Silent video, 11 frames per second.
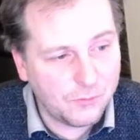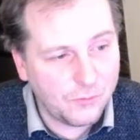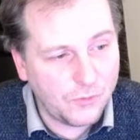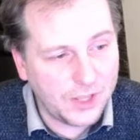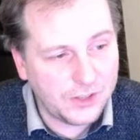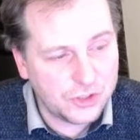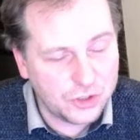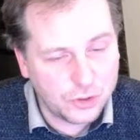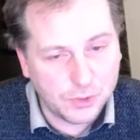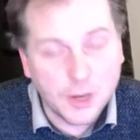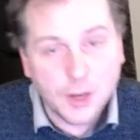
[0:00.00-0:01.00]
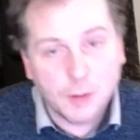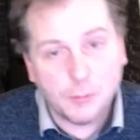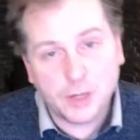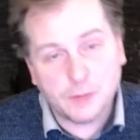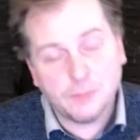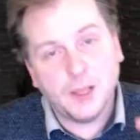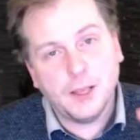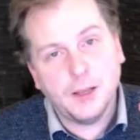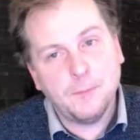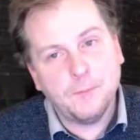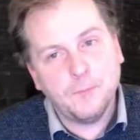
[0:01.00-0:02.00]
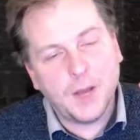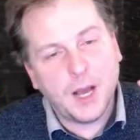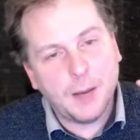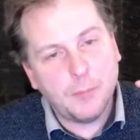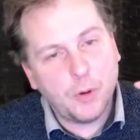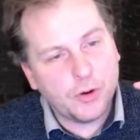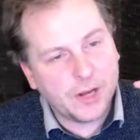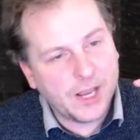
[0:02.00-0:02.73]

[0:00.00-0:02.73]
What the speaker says: rather stupid. But I bought